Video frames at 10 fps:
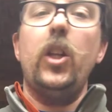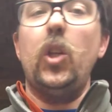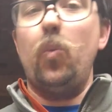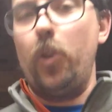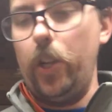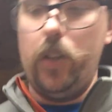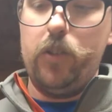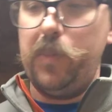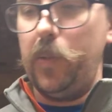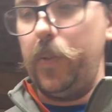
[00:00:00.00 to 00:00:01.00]
You weren't going to use
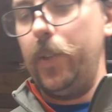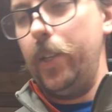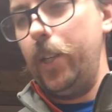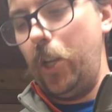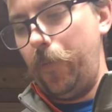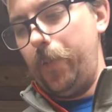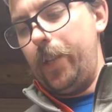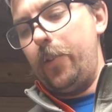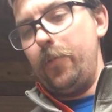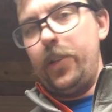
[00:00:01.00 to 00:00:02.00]
both. And for
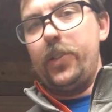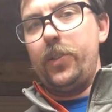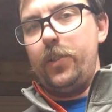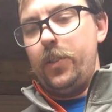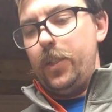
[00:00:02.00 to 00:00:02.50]
that reason,